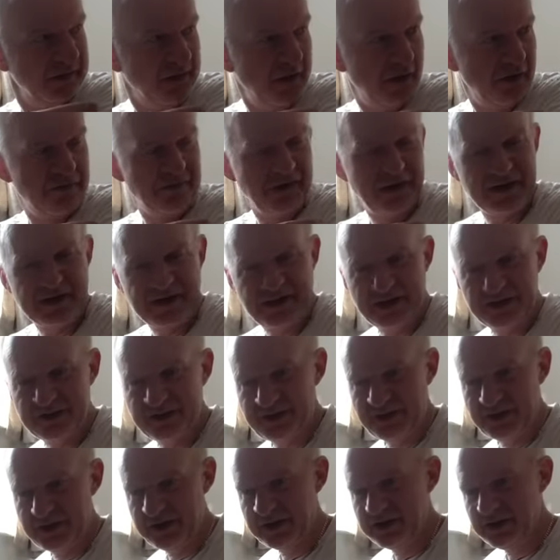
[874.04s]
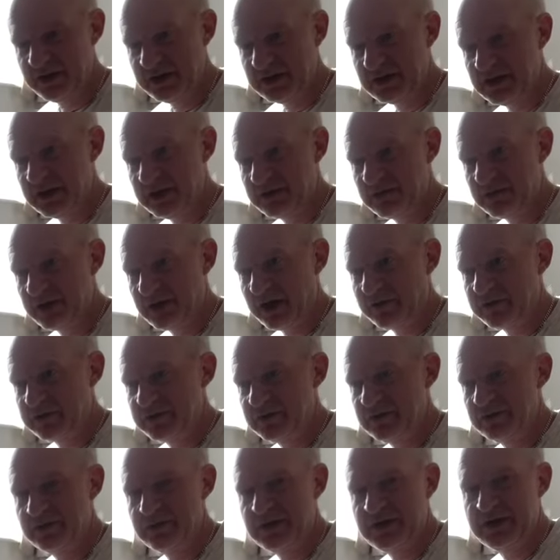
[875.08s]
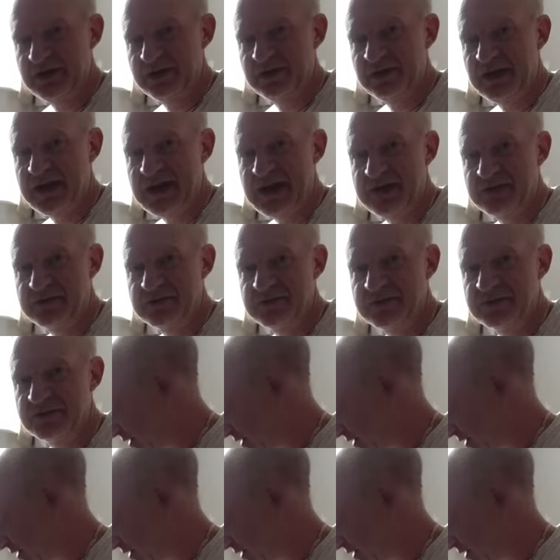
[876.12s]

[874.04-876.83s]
a radiator a year ago at the other end of the lounge.